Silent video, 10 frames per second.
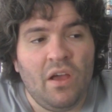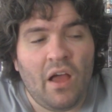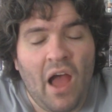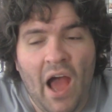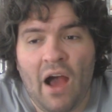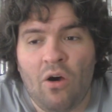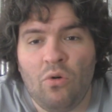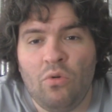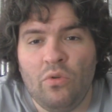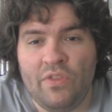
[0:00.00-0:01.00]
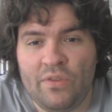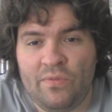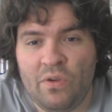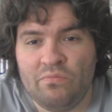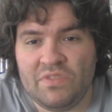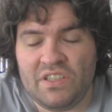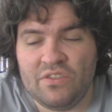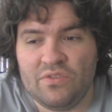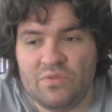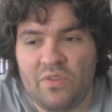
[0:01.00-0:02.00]
how this film
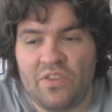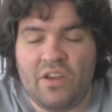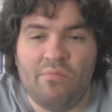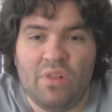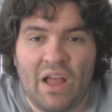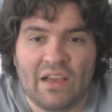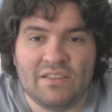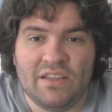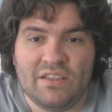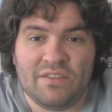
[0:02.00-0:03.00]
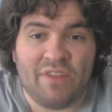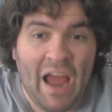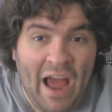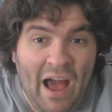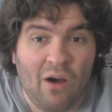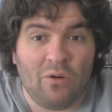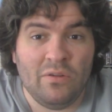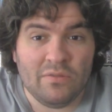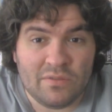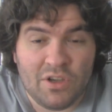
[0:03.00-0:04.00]
deals with the complexities of how
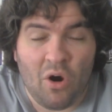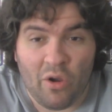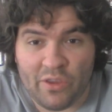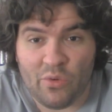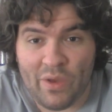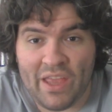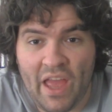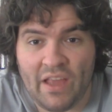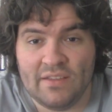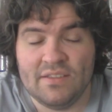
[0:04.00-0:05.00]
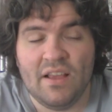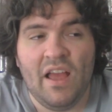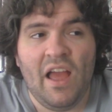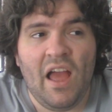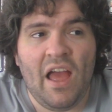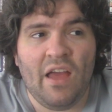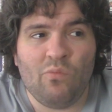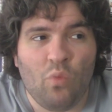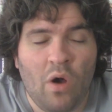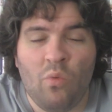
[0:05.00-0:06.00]
to argue a case,
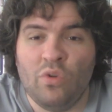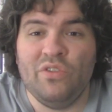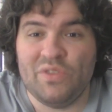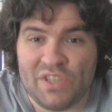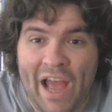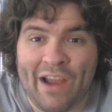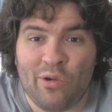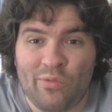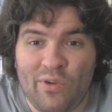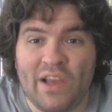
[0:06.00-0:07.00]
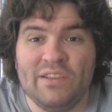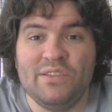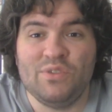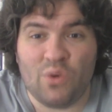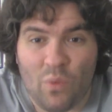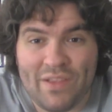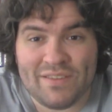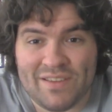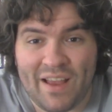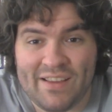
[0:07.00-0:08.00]
and what will you sacrifice to win
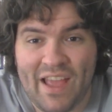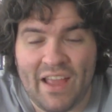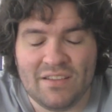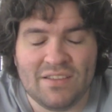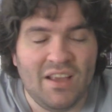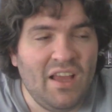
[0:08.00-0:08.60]
said case.